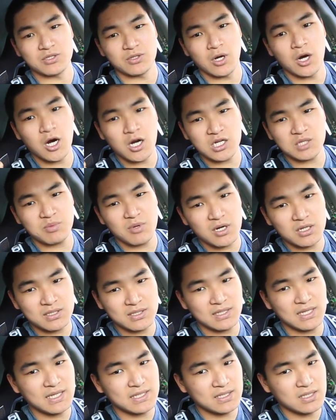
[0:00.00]
So harness bar
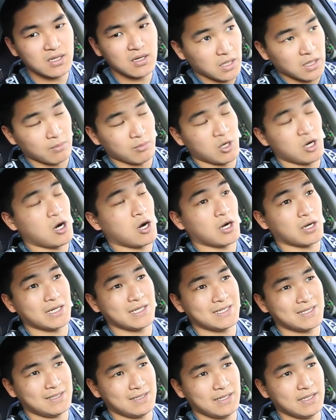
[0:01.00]
seats, um,
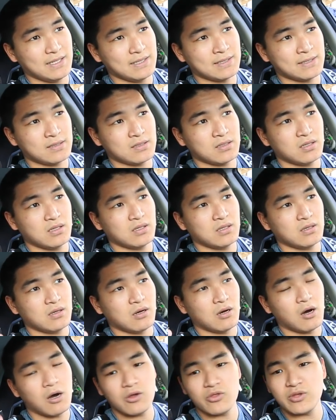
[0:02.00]
harnesses,
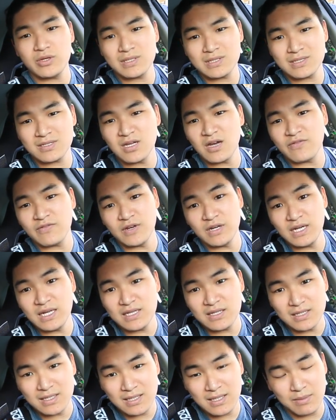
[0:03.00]
all the stuff you
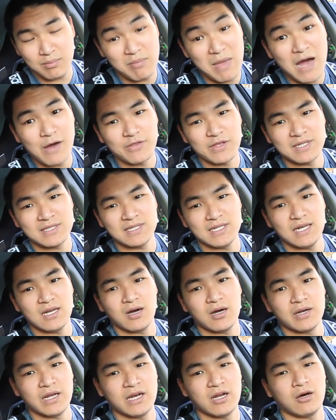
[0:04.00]
need to mount the seat
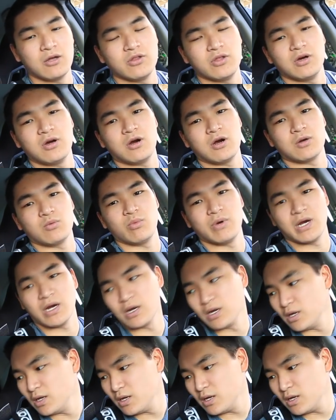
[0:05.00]
on, and all the hardware.